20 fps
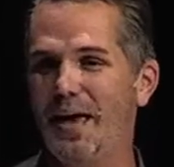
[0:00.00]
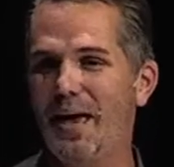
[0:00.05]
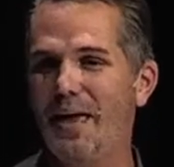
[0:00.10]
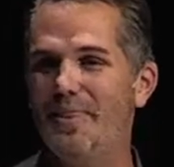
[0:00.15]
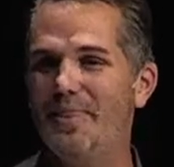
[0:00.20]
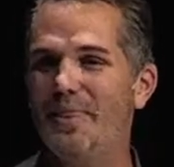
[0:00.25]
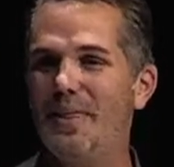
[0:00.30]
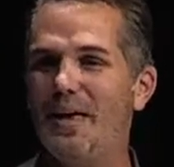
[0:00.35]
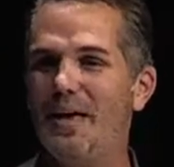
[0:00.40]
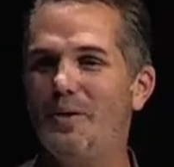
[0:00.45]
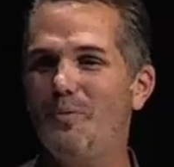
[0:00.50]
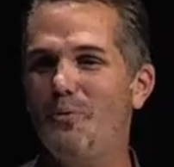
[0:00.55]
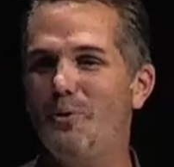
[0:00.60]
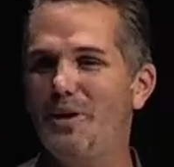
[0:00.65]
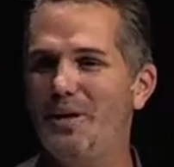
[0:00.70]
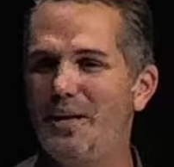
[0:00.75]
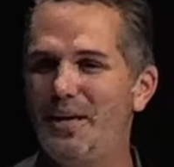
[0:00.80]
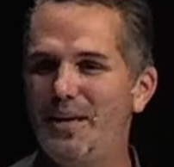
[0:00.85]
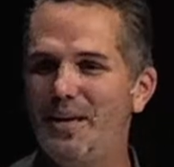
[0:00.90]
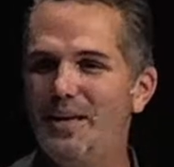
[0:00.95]
And then
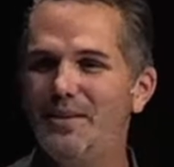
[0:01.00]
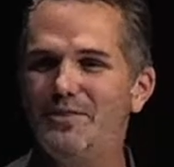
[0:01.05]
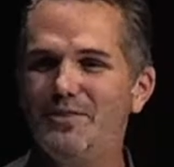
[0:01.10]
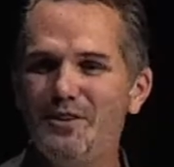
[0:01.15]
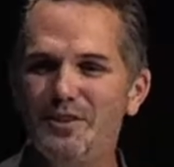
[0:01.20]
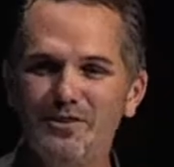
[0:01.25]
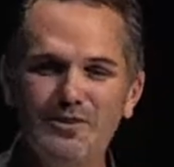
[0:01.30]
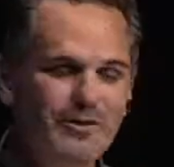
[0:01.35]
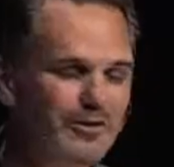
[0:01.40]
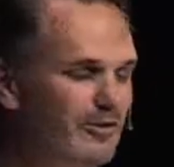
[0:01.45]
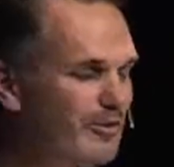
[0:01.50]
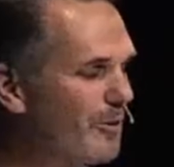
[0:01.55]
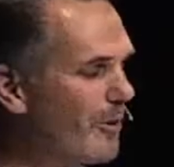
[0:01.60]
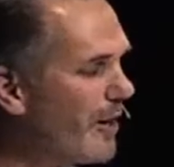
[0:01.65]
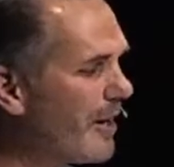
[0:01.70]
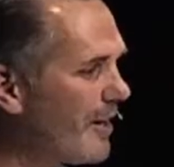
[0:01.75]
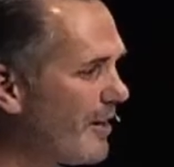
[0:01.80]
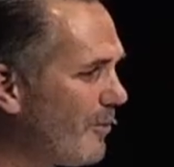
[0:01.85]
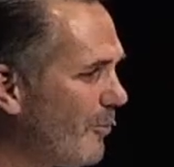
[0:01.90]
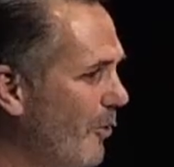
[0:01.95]
when he gets his
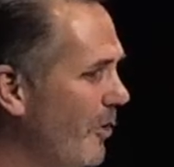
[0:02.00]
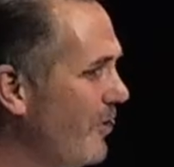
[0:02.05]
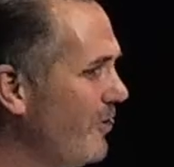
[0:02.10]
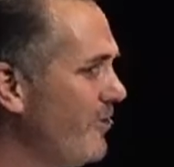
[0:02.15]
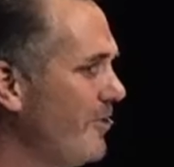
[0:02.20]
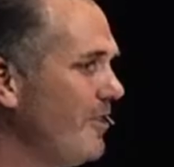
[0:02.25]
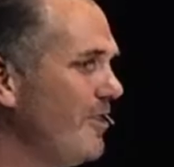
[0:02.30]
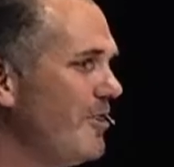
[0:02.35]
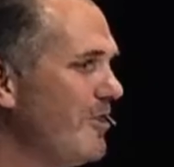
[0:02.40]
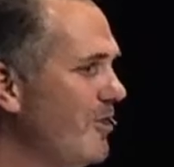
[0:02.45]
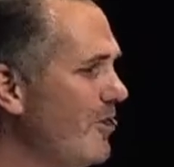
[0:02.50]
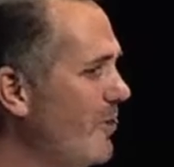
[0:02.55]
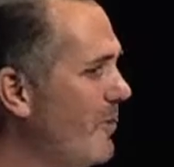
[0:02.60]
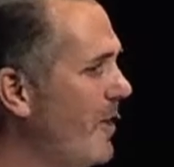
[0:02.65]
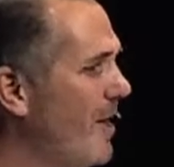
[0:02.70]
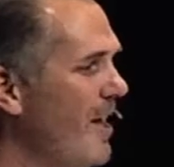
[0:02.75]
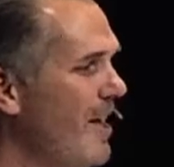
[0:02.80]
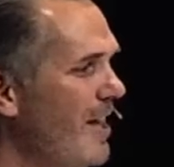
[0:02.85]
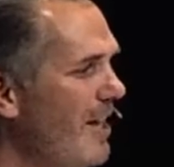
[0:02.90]
strength, what does he do?